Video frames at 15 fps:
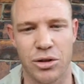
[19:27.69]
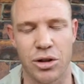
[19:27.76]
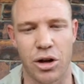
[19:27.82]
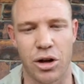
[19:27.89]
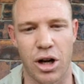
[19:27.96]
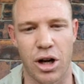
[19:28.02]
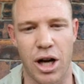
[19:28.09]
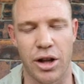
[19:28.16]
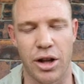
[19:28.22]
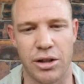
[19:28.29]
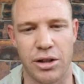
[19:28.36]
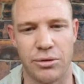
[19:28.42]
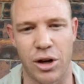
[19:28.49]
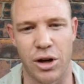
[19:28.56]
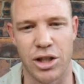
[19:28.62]
So I don't know how they're
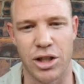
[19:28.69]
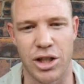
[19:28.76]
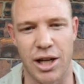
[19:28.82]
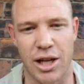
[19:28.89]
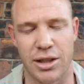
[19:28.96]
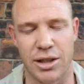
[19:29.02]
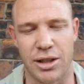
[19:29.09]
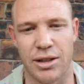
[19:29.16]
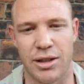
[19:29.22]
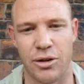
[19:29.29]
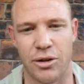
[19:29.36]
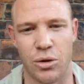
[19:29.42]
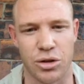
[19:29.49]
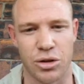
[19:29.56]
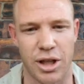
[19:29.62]
differentiating that.
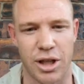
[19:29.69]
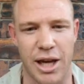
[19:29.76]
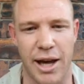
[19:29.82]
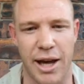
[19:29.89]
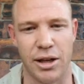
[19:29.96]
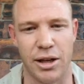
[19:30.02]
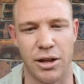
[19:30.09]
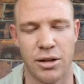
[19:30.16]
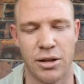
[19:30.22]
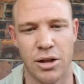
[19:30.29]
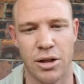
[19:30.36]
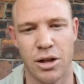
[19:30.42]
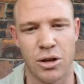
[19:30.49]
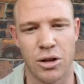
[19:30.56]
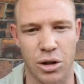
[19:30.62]
And also the cane
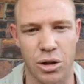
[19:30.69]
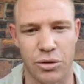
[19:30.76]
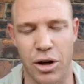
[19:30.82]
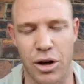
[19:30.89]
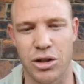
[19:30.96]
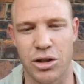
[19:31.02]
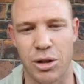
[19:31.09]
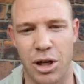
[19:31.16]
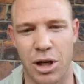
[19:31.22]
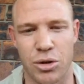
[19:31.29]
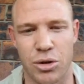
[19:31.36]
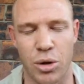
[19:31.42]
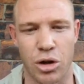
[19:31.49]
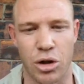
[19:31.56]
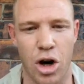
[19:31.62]
looks very similar
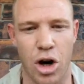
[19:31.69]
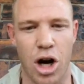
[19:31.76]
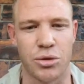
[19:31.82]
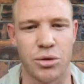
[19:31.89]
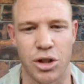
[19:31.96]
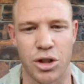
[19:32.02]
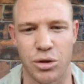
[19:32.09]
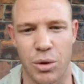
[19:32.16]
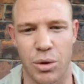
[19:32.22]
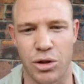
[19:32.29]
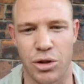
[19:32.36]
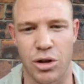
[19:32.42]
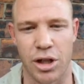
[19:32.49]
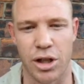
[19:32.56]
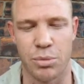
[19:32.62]
to a grass, which is what we're
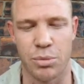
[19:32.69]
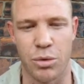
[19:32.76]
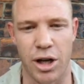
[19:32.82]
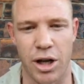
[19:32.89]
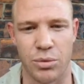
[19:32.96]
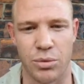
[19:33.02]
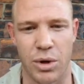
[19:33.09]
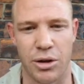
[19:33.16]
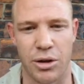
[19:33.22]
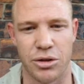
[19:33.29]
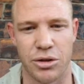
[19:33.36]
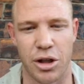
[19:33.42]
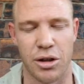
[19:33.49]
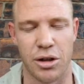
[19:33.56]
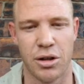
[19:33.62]
trying to spray as well.
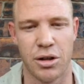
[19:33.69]
So